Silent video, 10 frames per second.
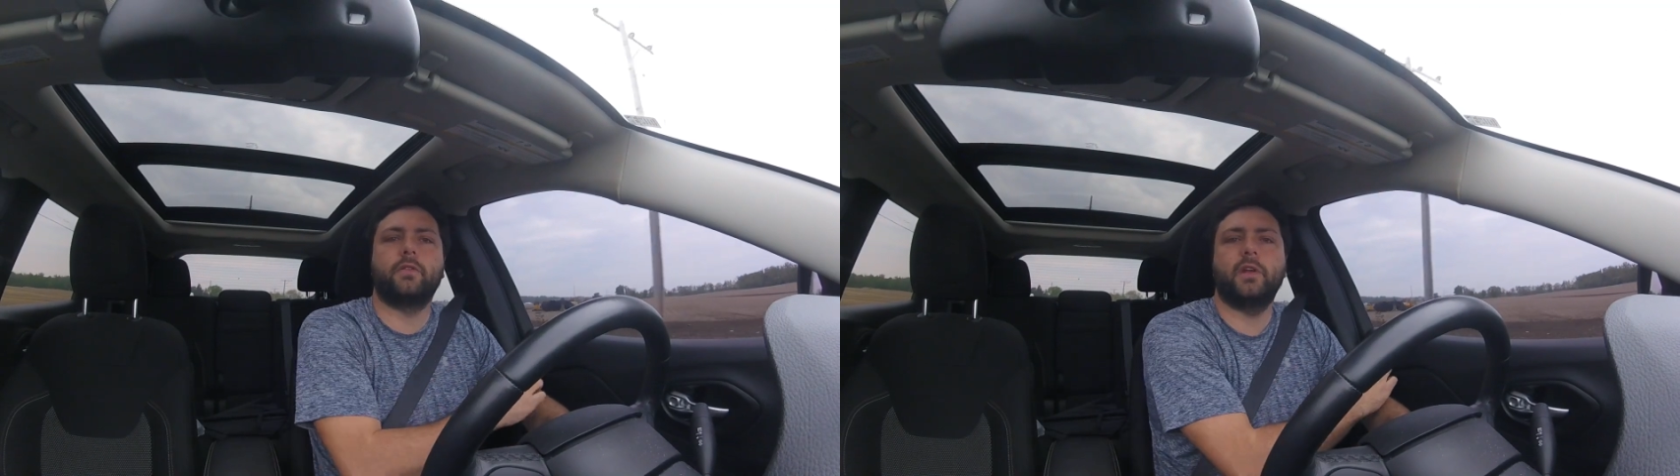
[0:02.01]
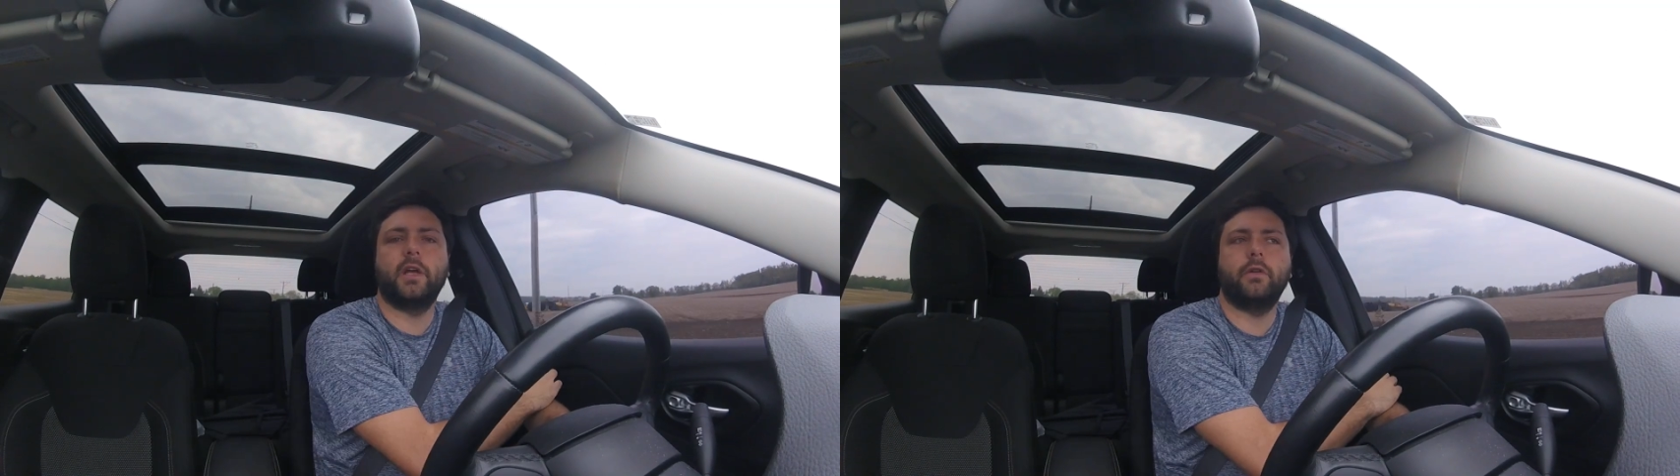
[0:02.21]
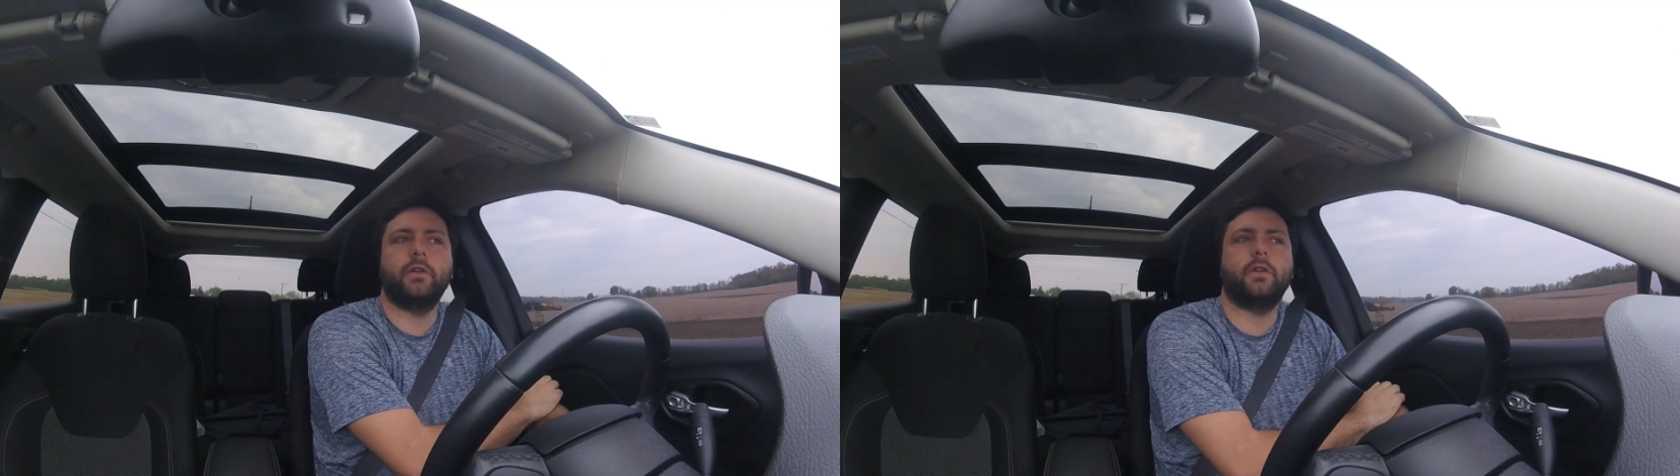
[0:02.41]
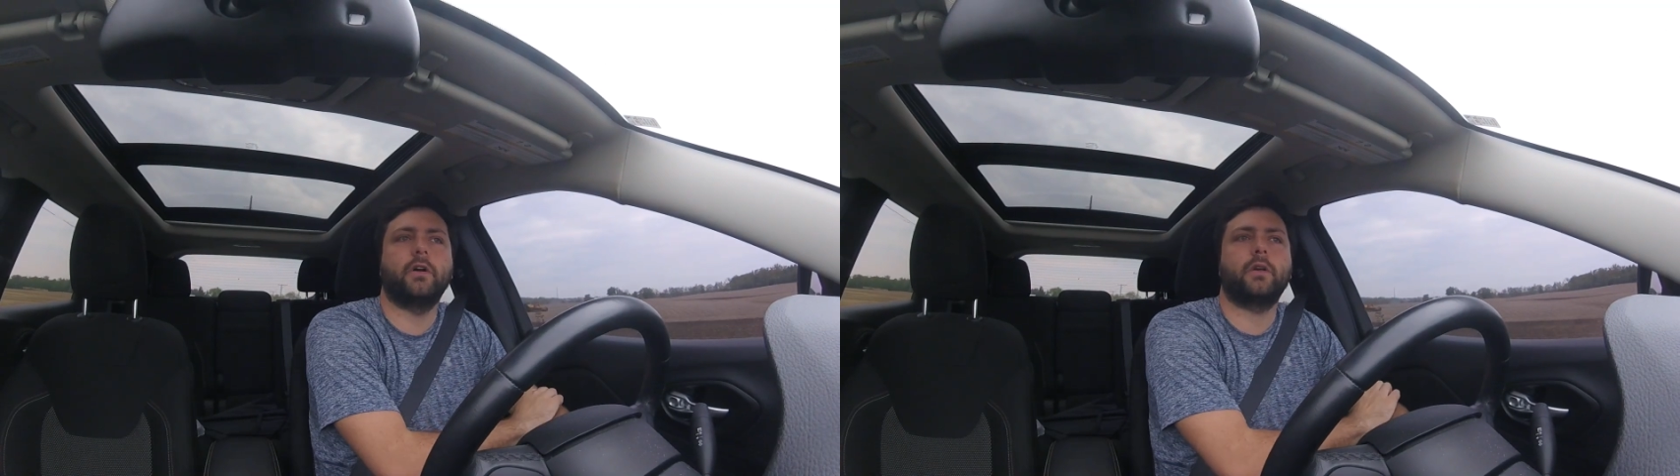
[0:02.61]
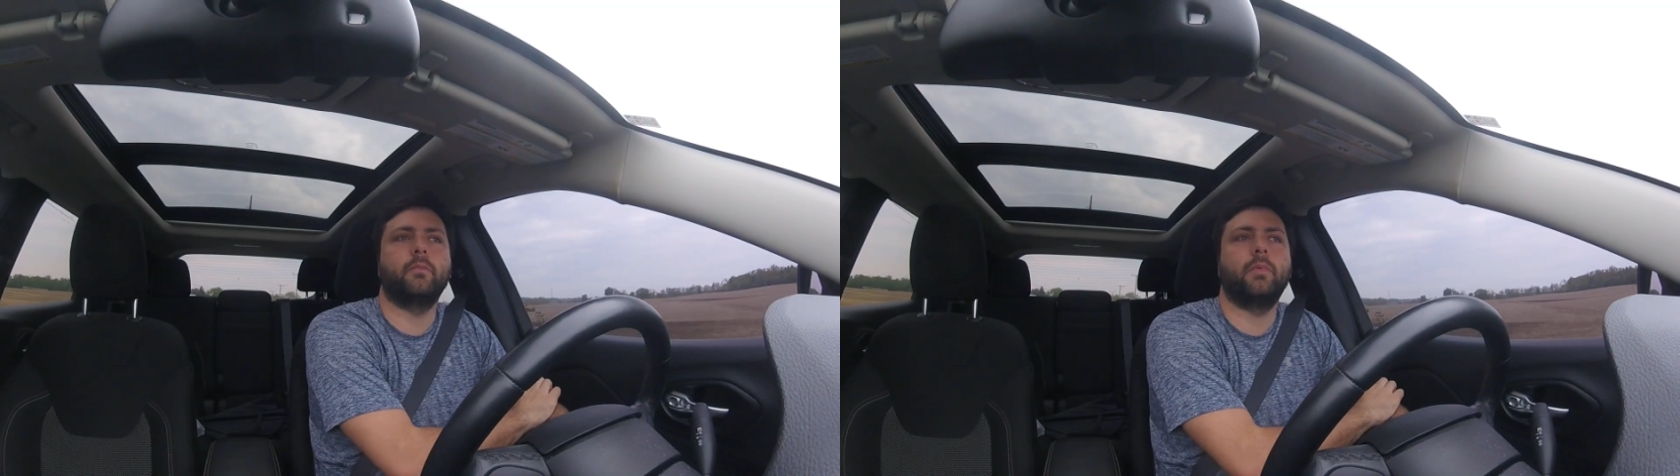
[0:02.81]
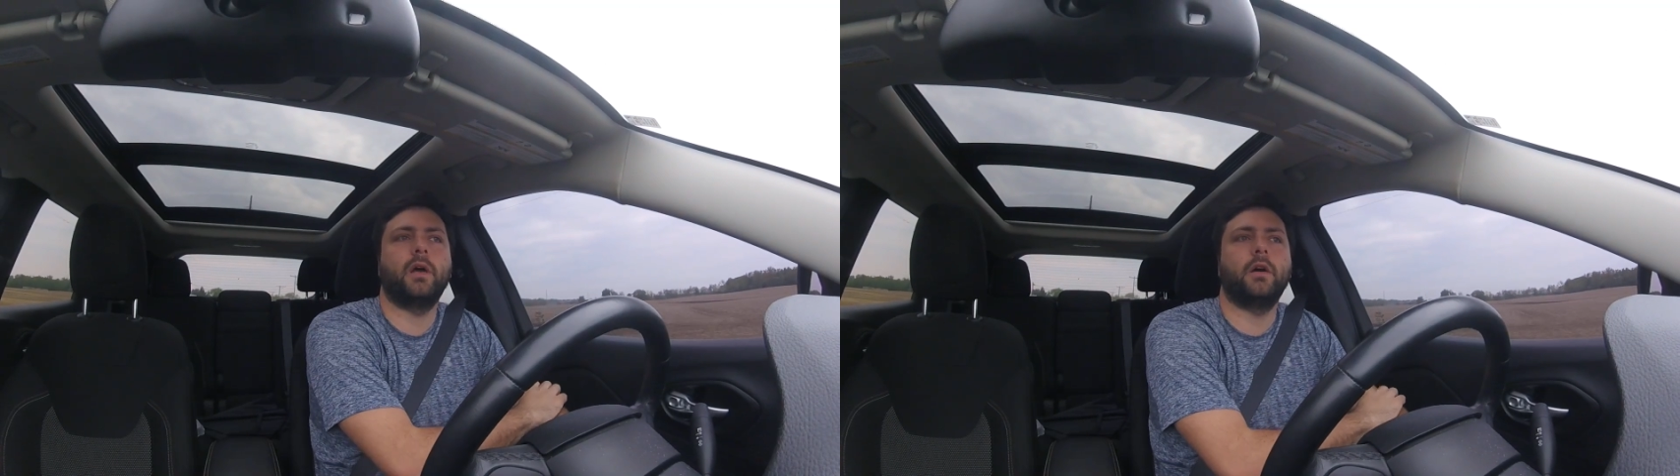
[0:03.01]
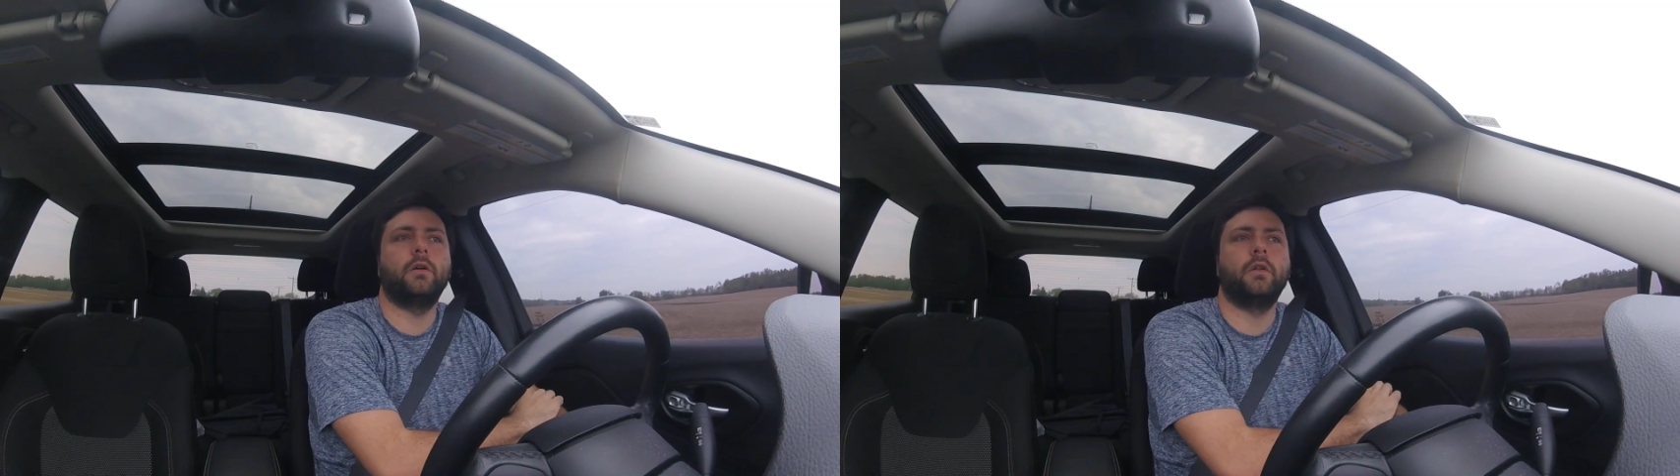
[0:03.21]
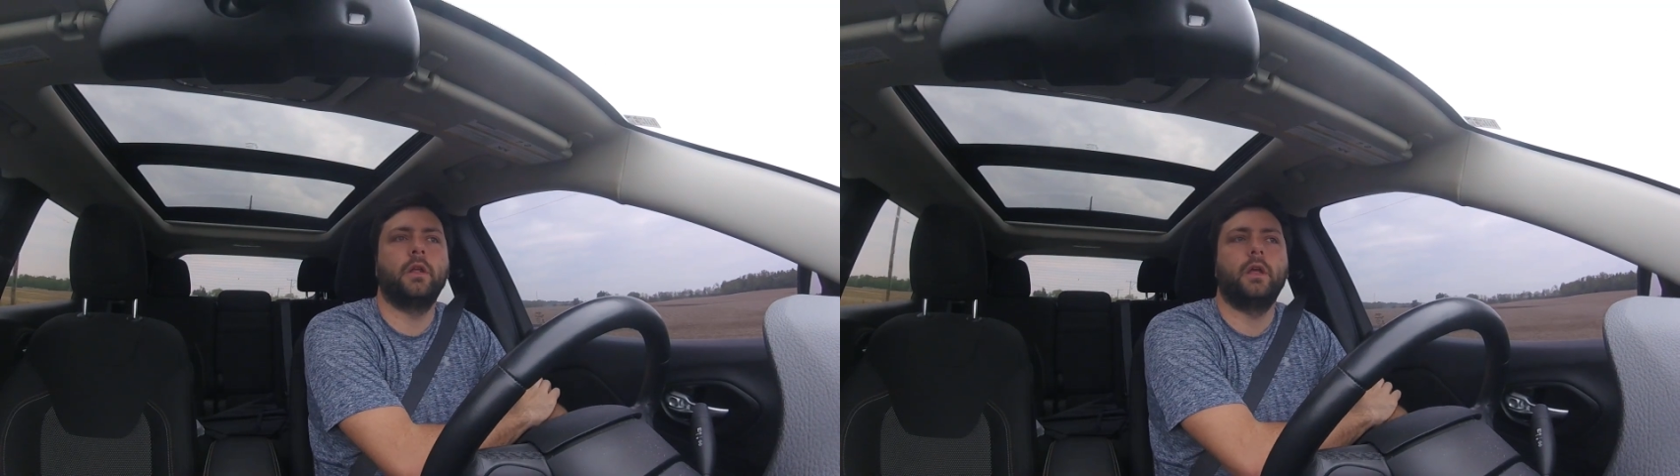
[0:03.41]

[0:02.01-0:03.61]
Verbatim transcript: today I want to talk about